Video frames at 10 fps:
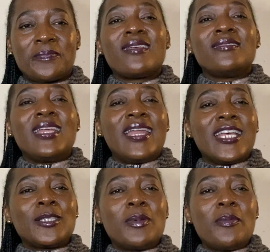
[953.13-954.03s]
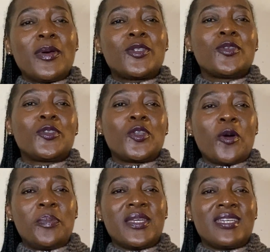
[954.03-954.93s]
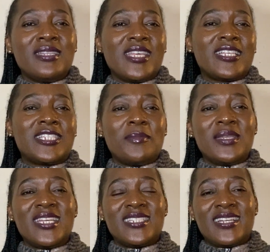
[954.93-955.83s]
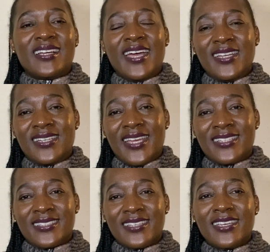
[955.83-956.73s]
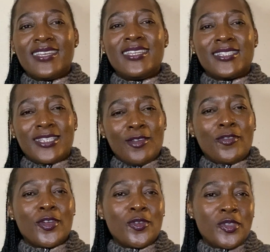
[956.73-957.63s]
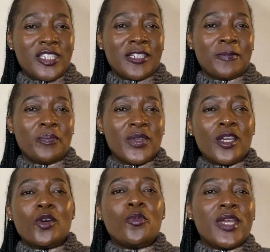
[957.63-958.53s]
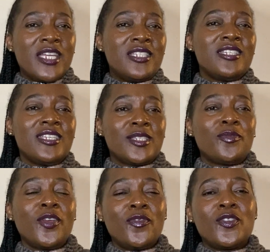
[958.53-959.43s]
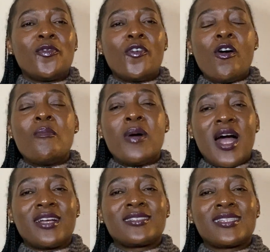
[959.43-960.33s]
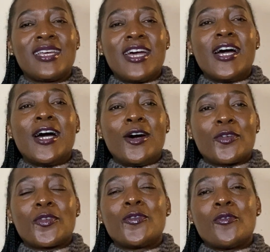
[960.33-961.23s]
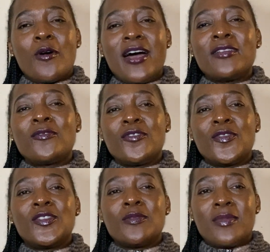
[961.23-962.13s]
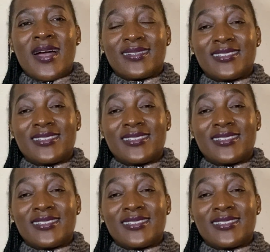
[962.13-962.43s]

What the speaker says: The last paper 2 topic in the examination guidelines is evolution, which is 54 marks out of 150 marks.